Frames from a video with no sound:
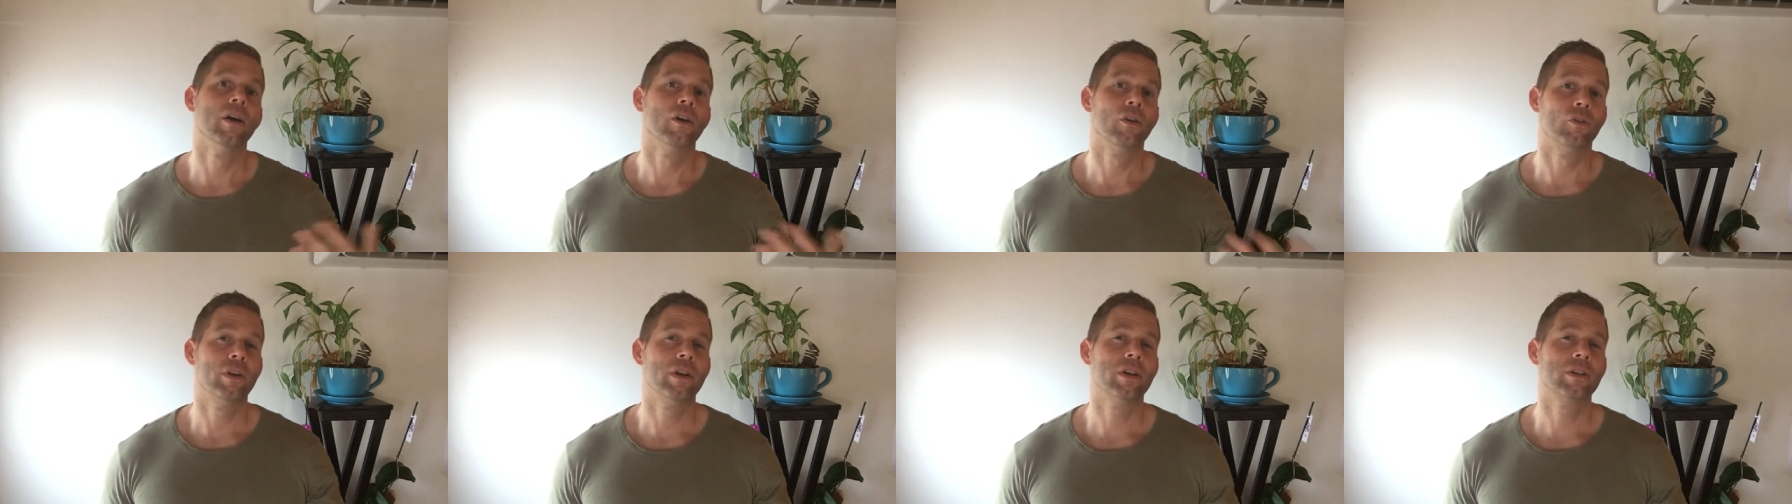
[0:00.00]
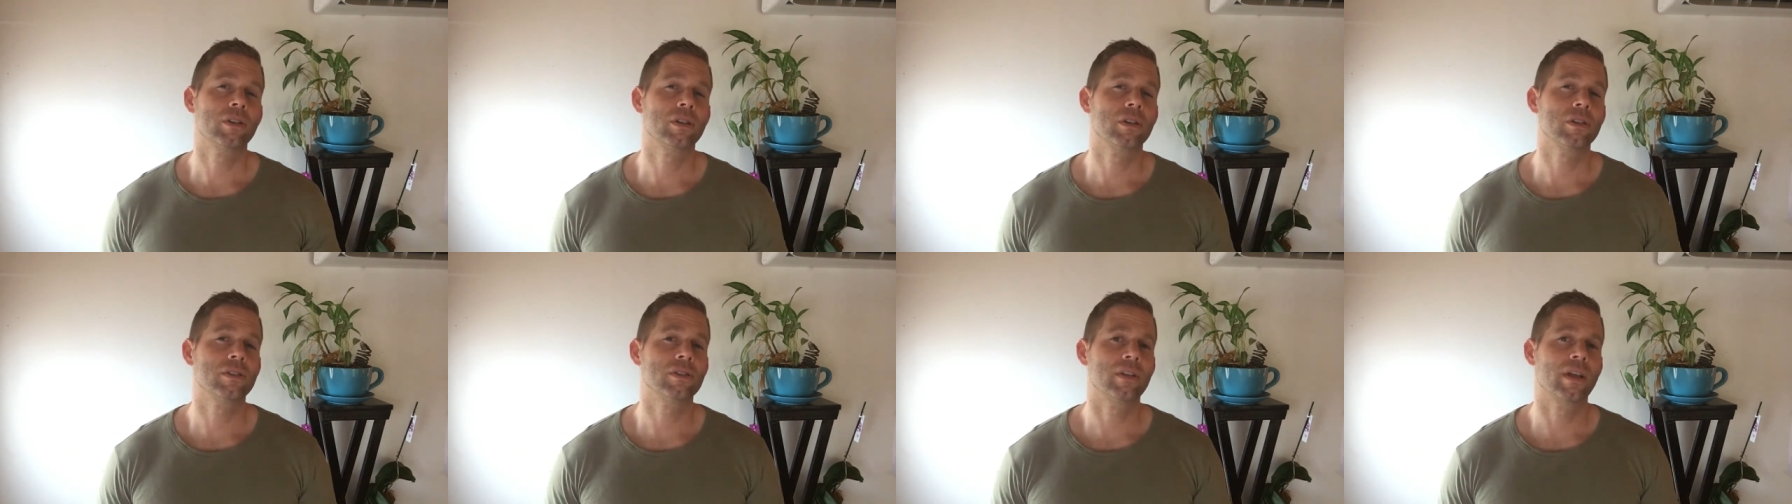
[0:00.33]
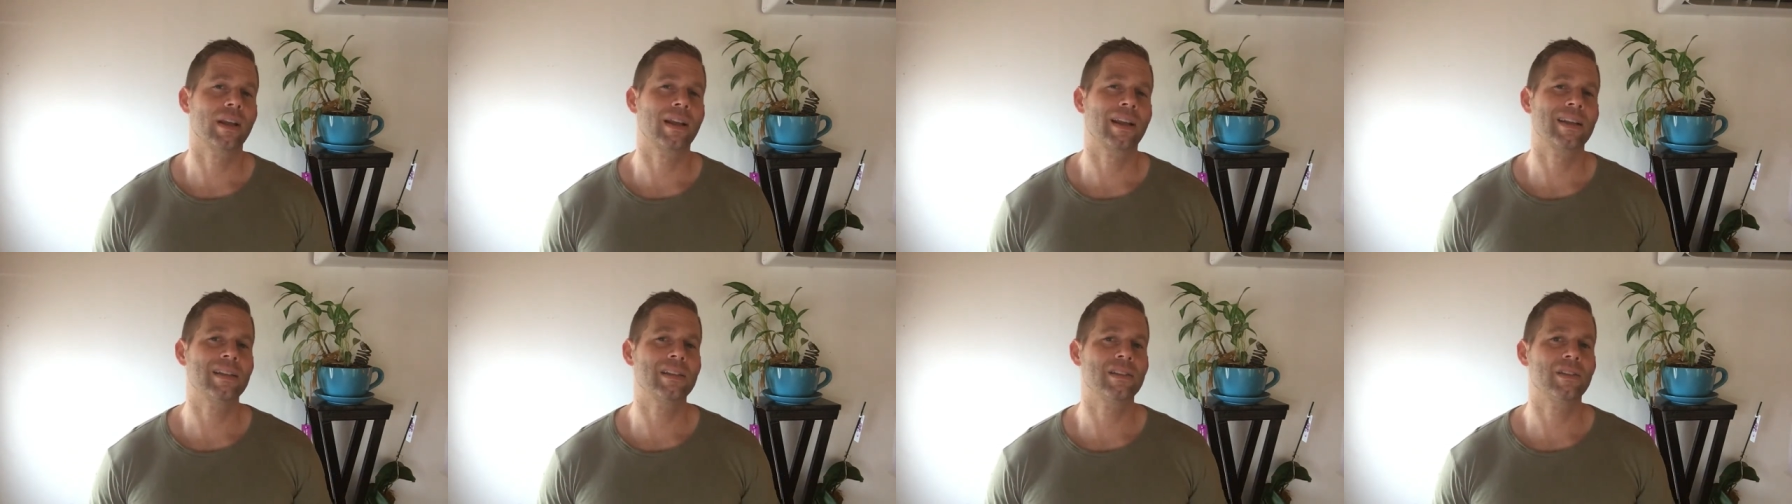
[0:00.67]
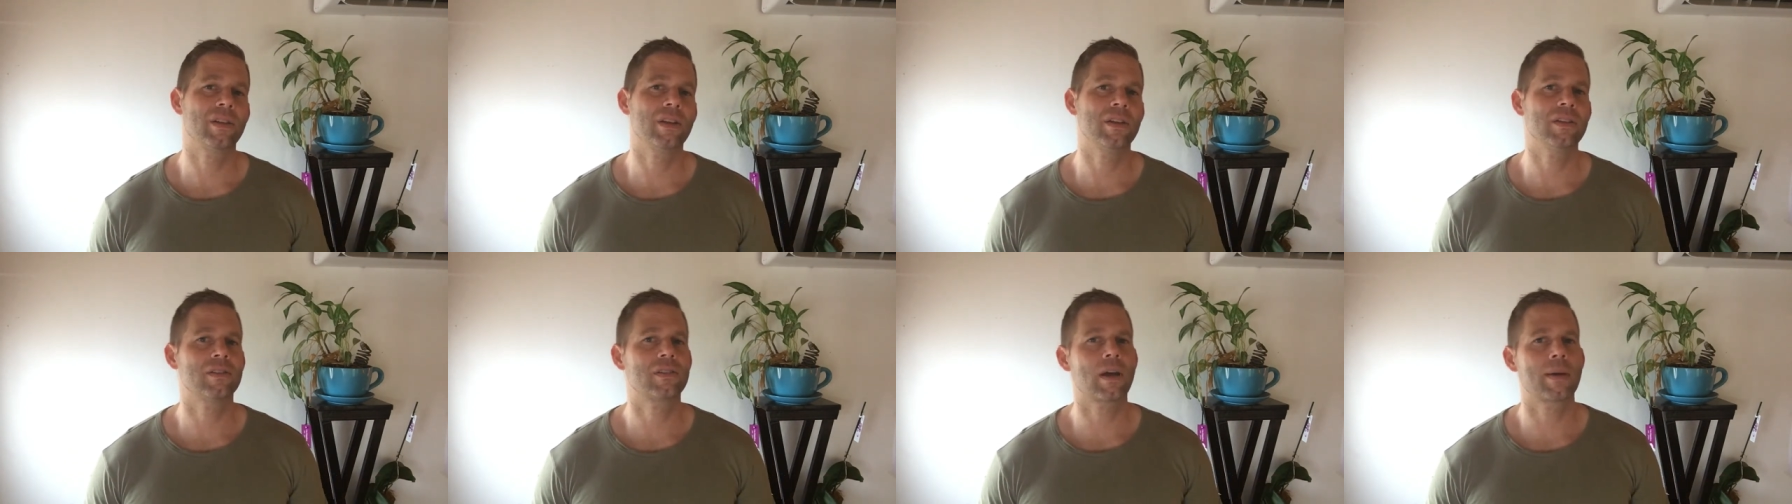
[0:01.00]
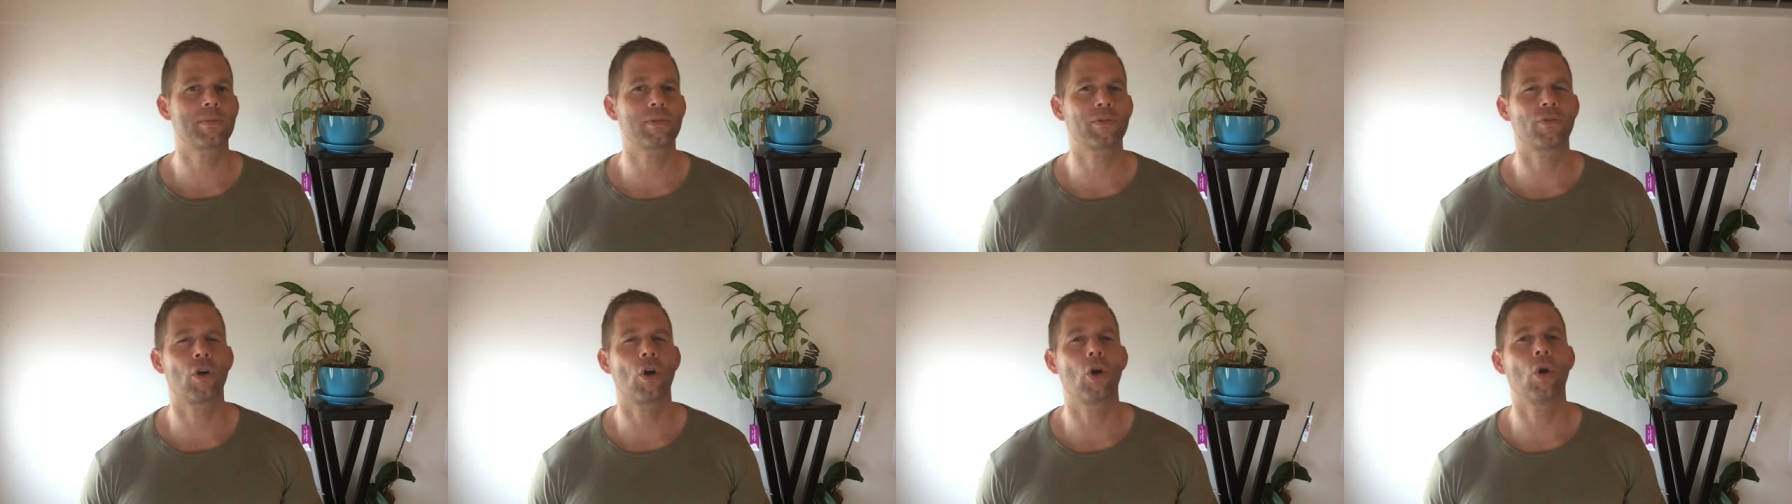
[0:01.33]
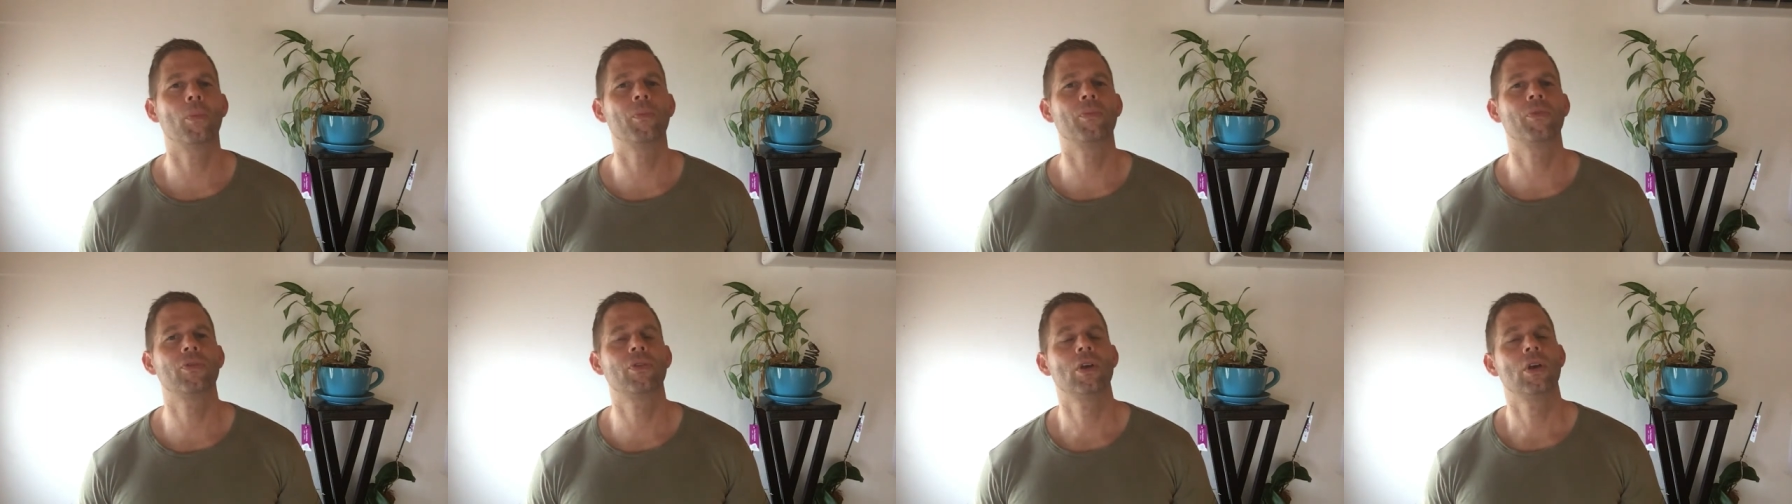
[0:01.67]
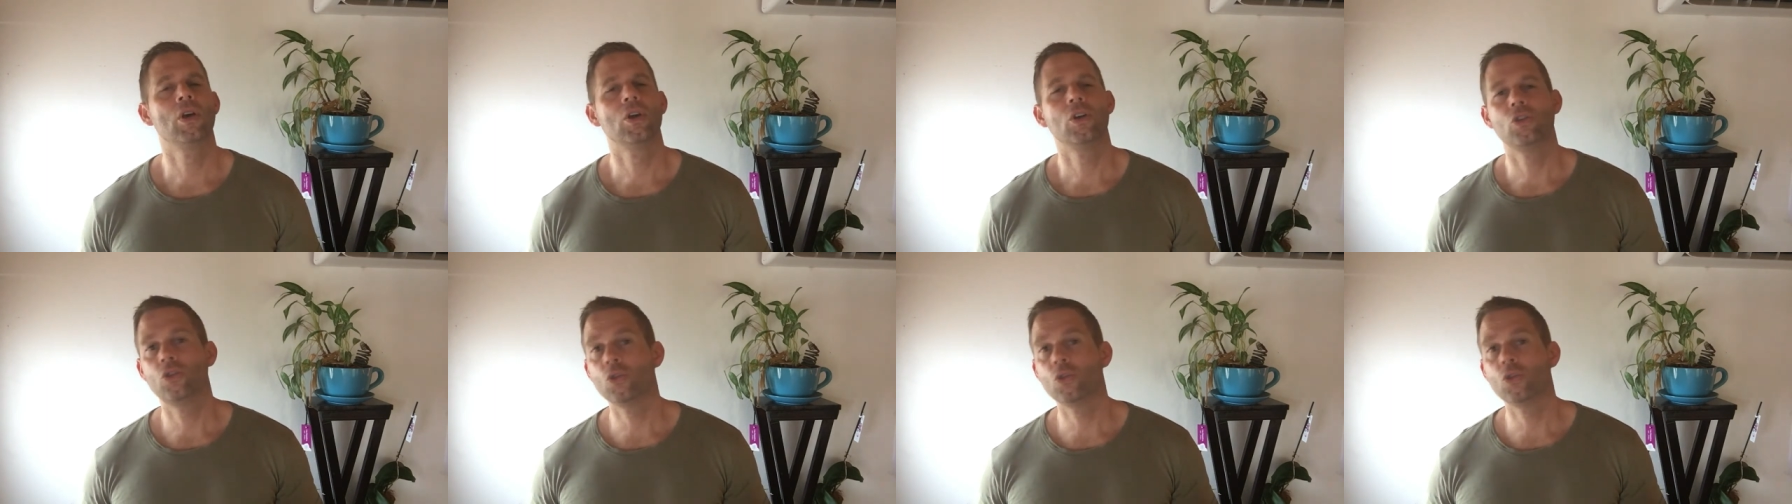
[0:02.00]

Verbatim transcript: Realtors that list these types of homes,